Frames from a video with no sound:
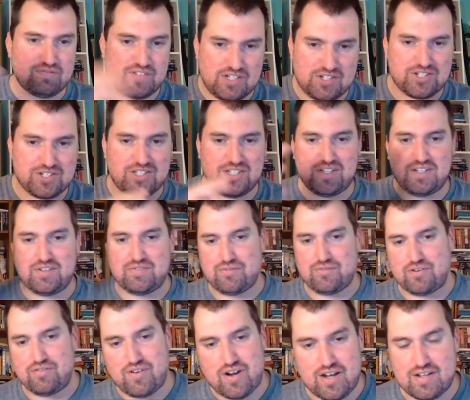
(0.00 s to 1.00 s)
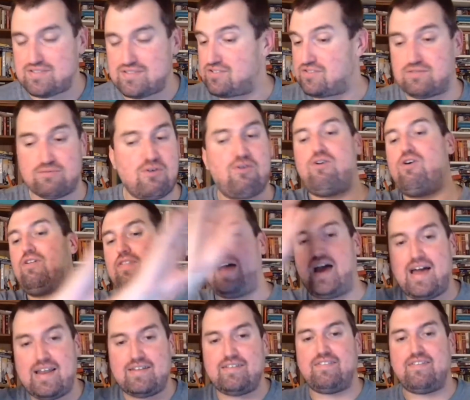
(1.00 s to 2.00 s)
Vichy, Free France, just throw all
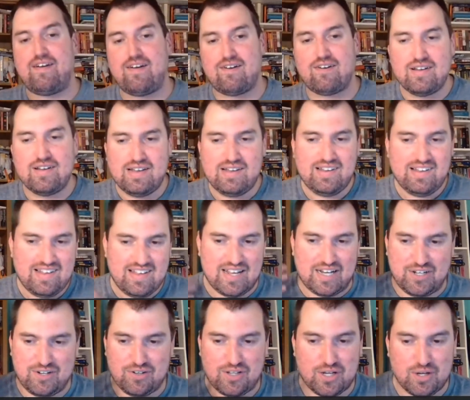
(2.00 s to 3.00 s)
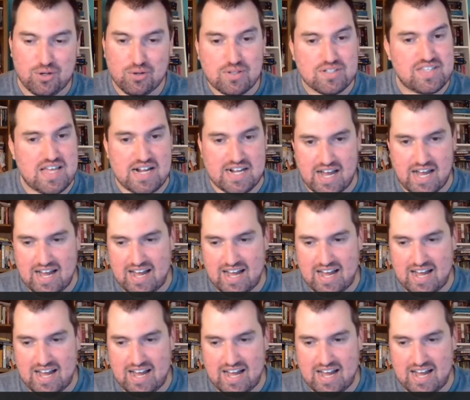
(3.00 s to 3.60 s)
that in there. And you're like, who is that guy?